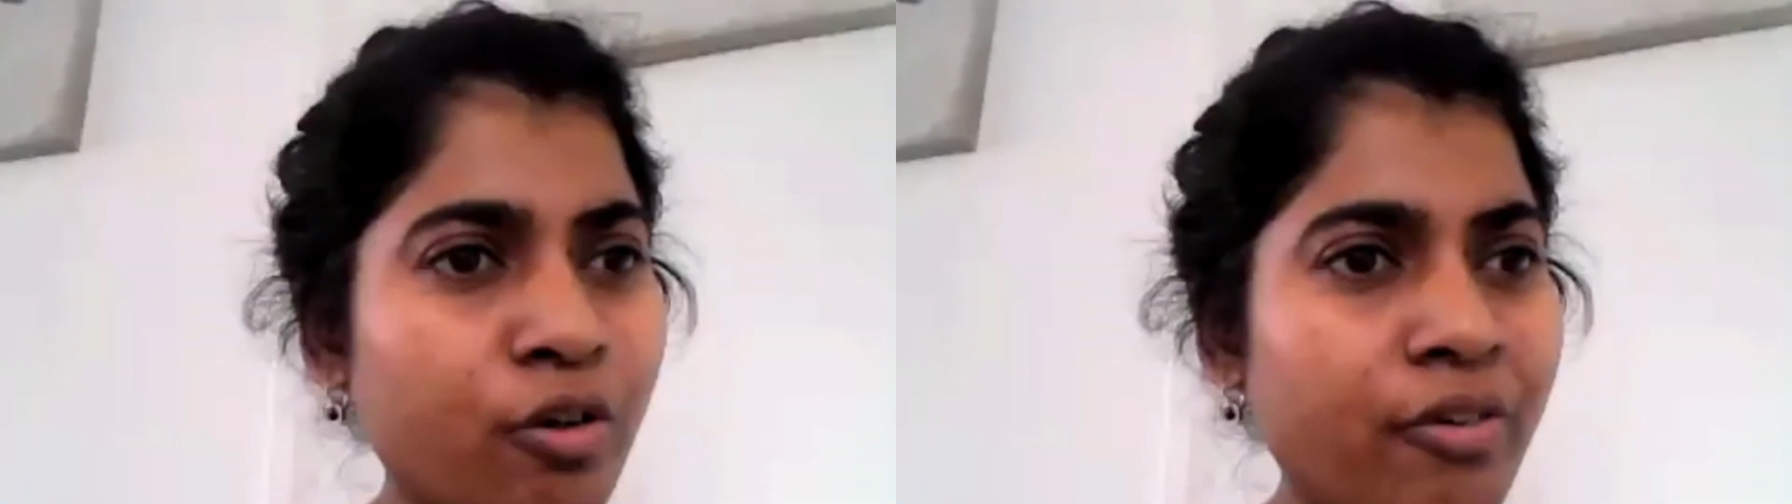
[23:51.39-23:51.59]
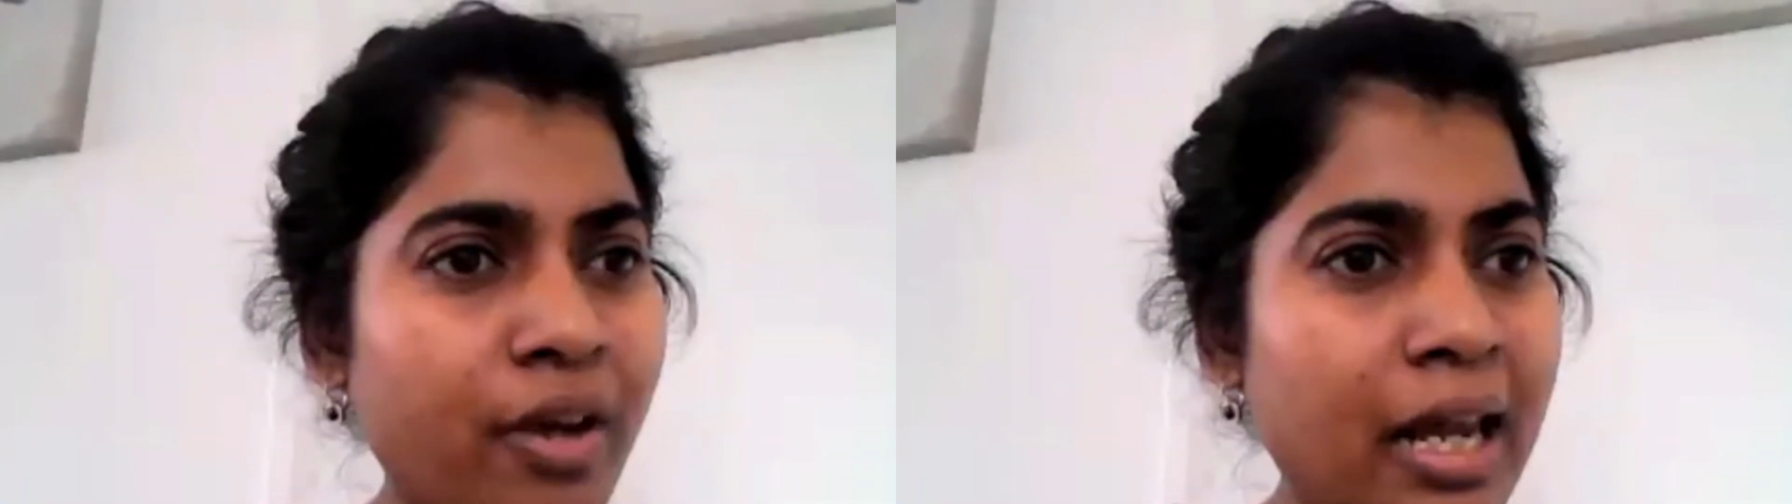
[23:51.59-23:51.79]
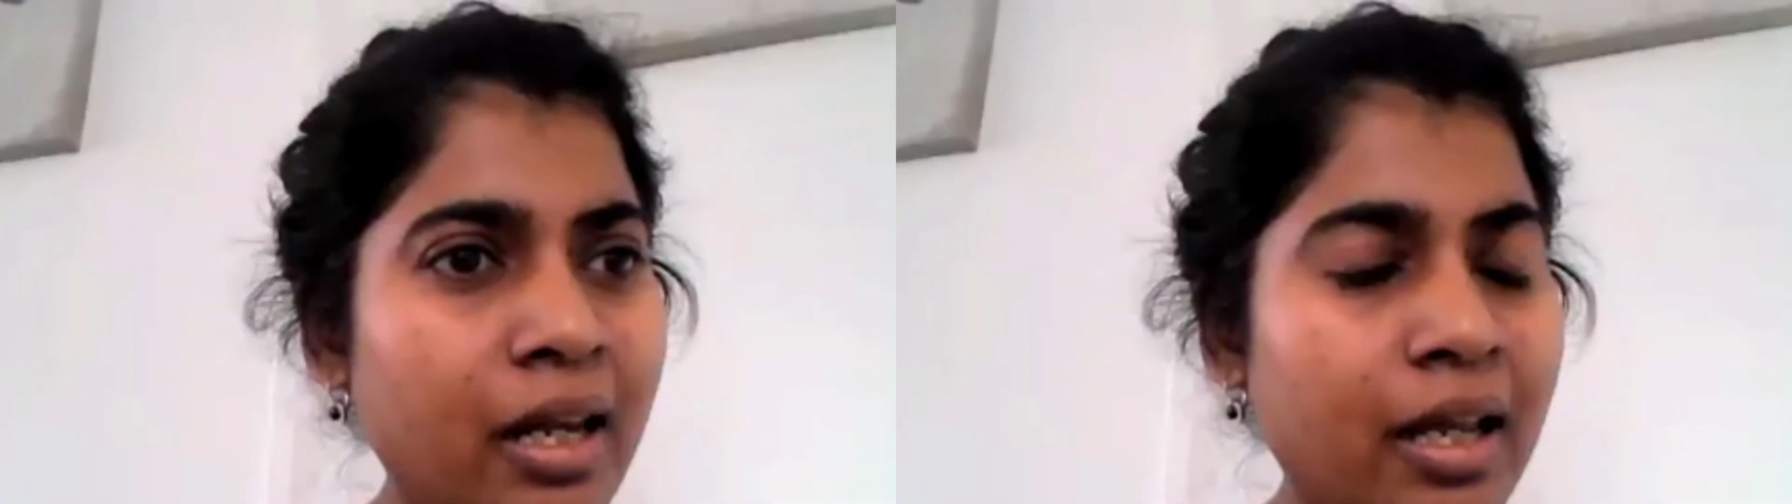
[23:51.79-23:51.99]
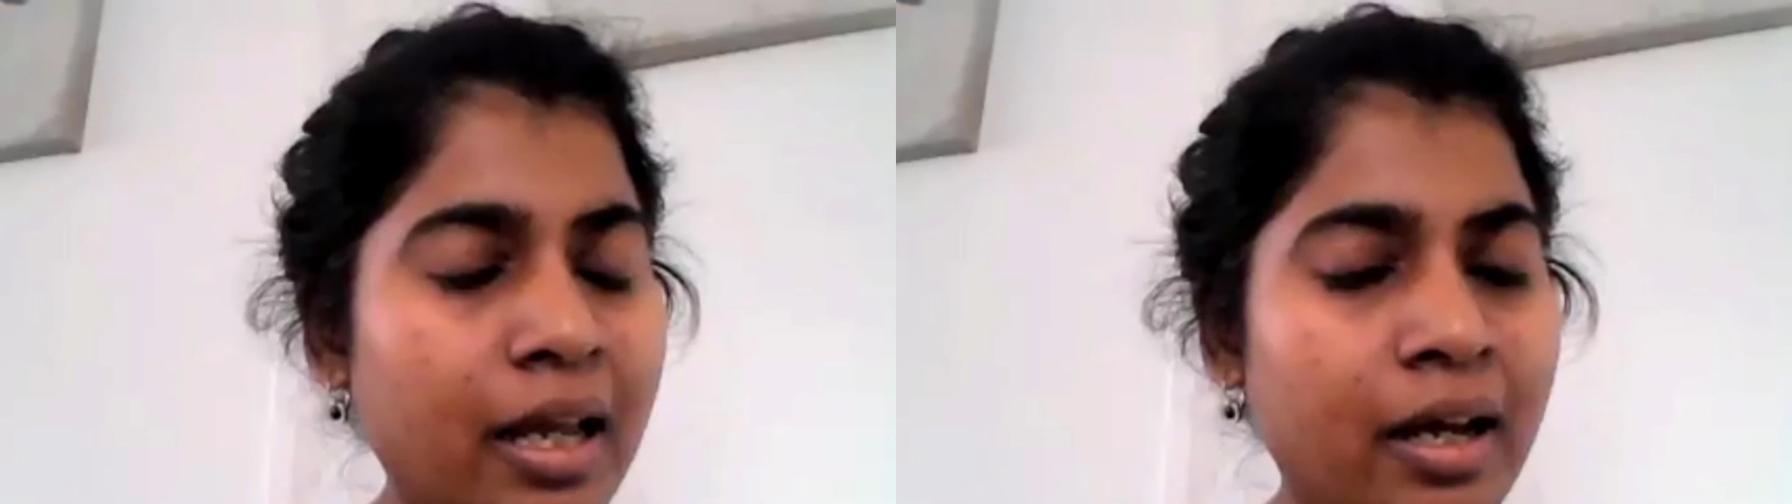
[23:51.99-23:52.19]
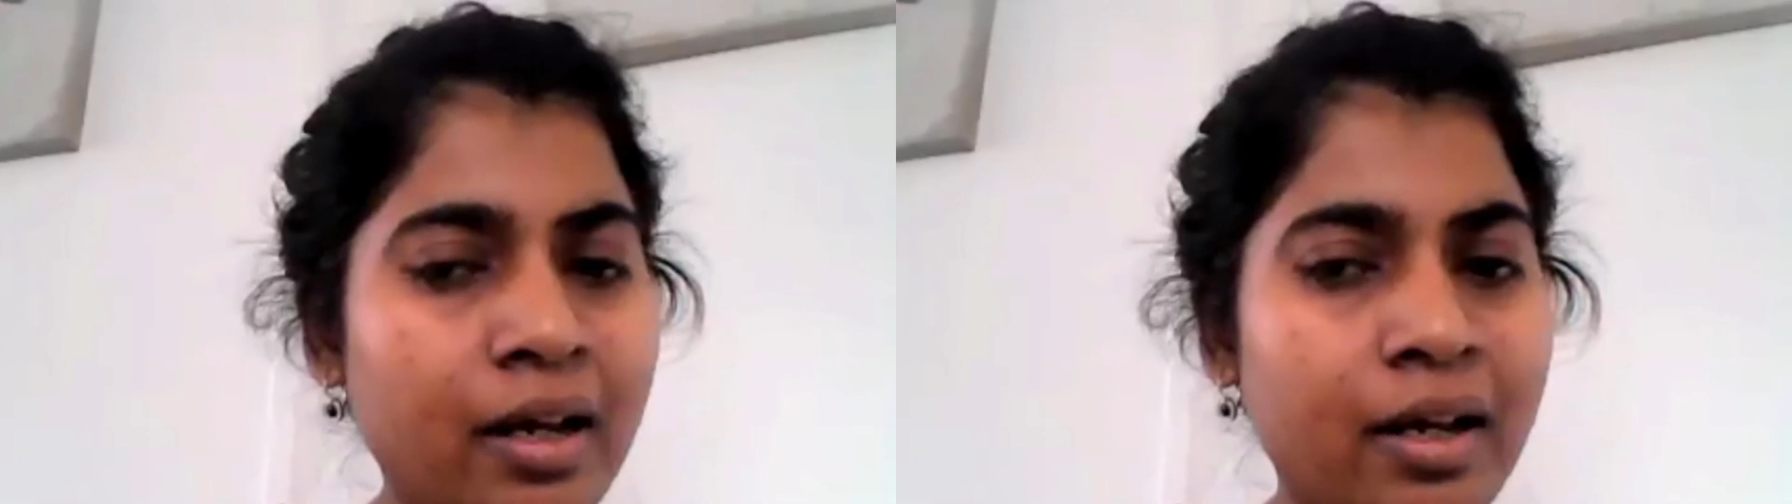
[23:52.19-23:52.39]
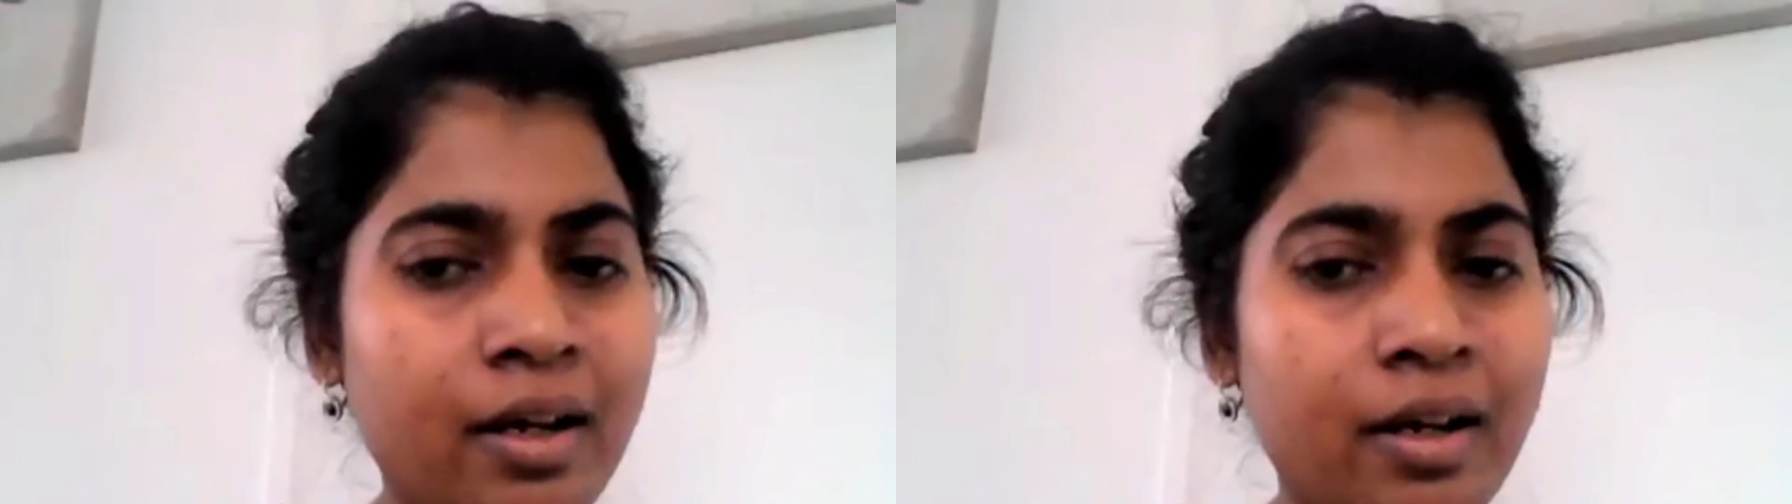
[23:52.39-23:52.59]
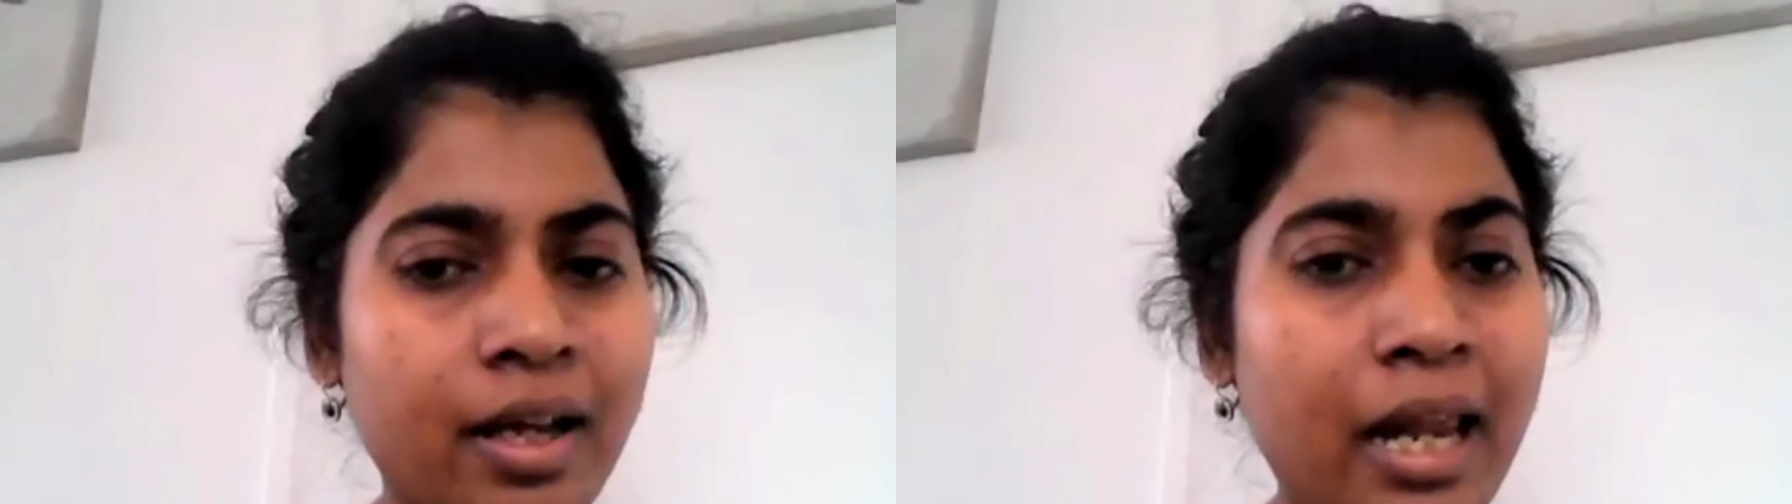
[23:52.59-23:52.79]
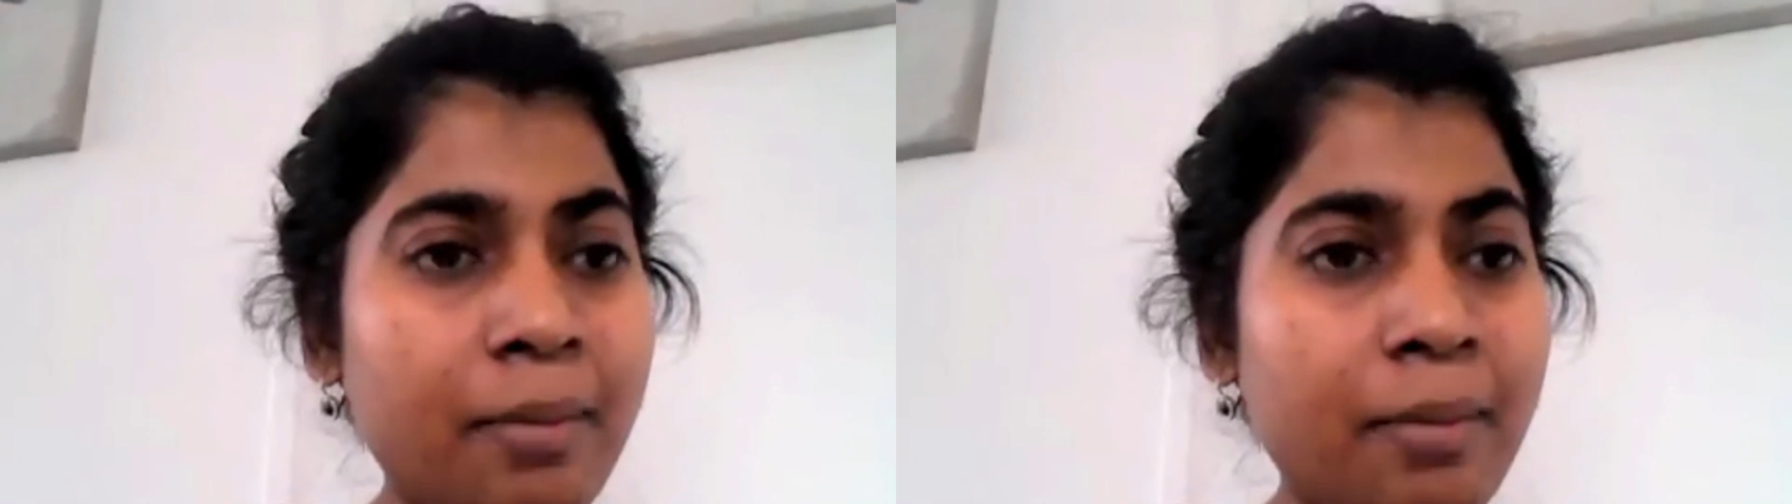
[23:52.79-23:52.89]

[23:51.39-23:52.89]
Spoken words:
of the